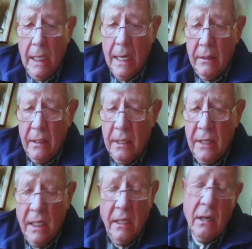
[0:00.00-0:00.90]
and
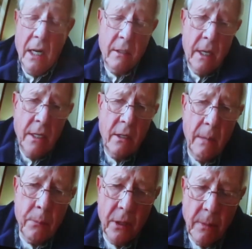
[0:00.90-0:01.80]
then he died, and I ended
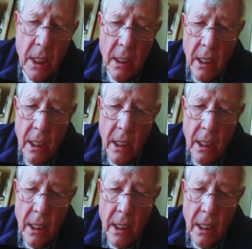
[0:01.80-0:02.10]
up with them.